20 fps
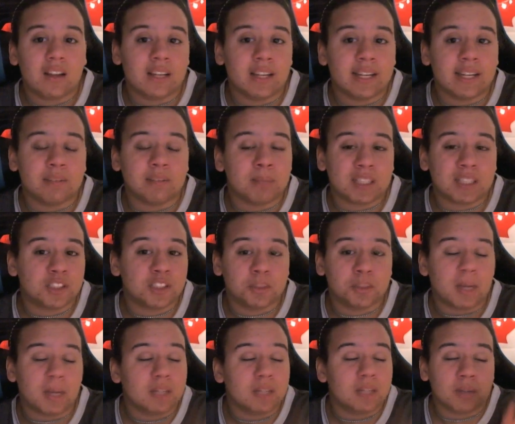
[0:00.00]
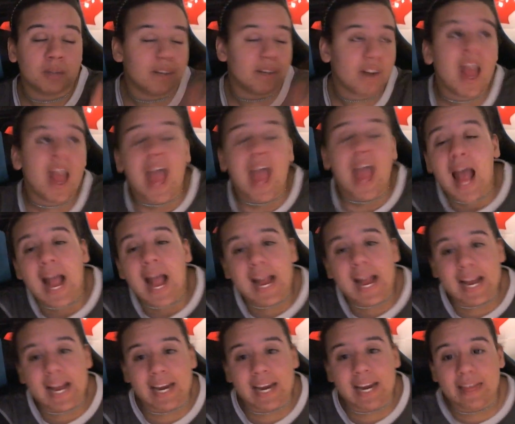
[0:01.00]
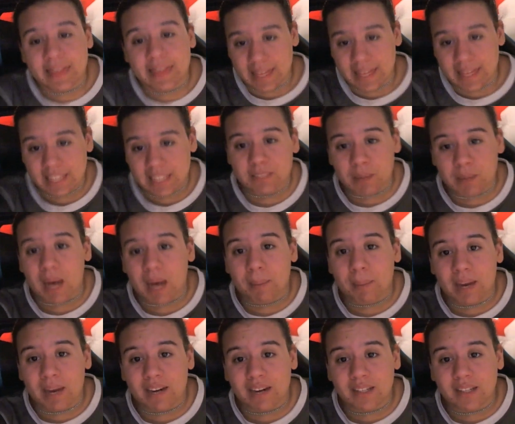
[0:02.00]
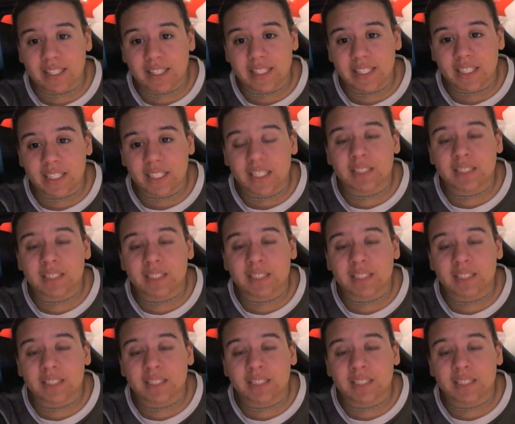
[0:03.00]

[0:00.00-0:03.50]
messenger bags, whatever. And this backpack right here is